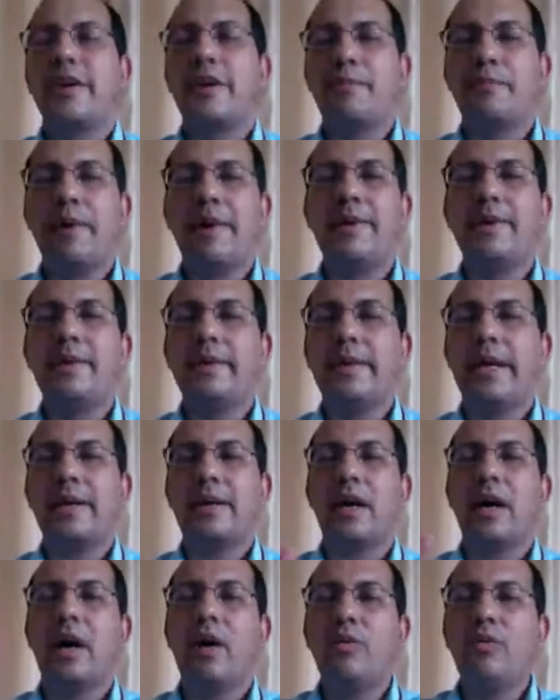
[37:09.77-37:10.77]
depending
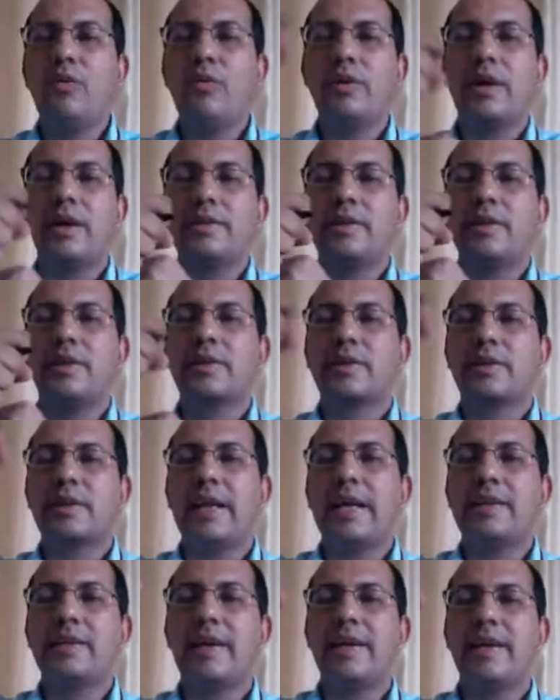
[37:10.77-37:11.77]
that how does it
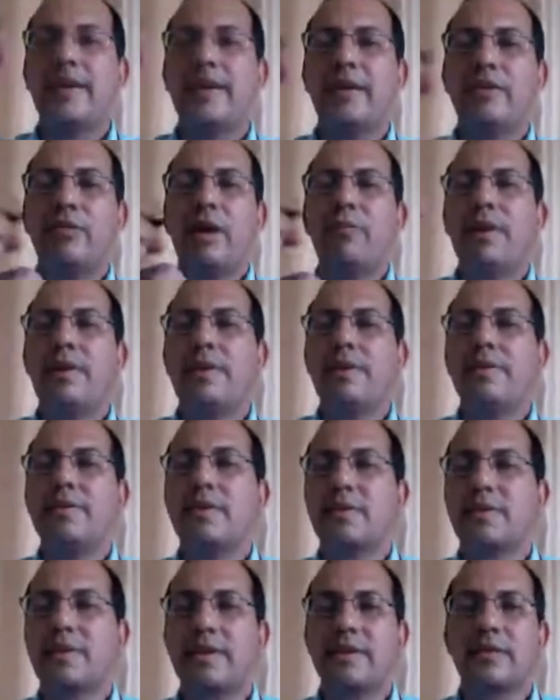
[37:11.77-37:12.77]
stretch and
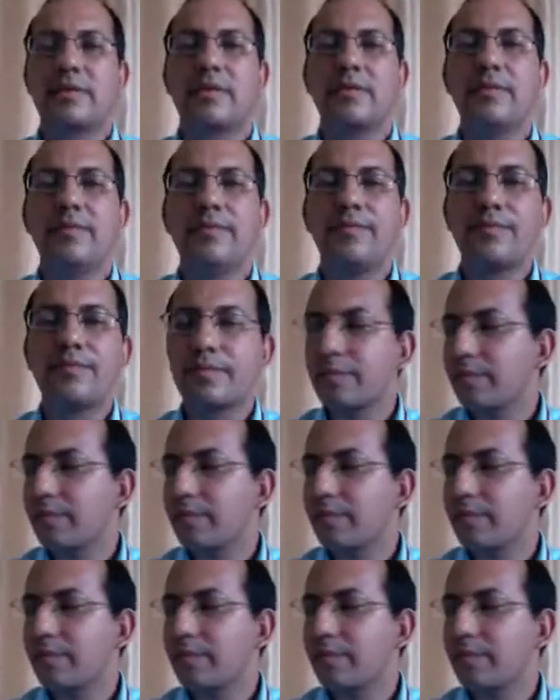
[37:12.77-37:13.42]
vibrate in this case. No?